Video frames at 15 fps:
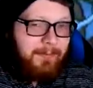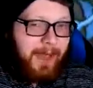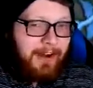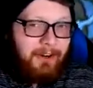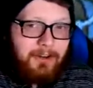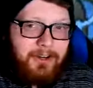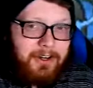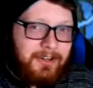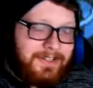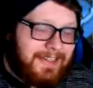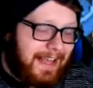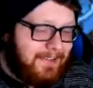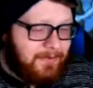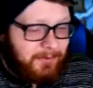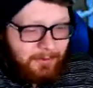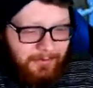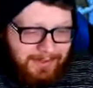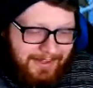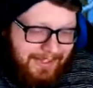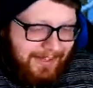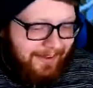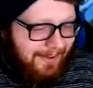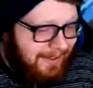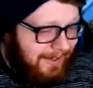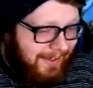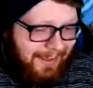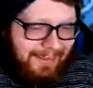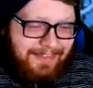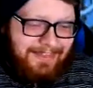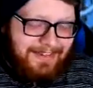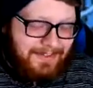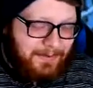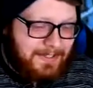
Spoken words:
battle. Your sets were really good. This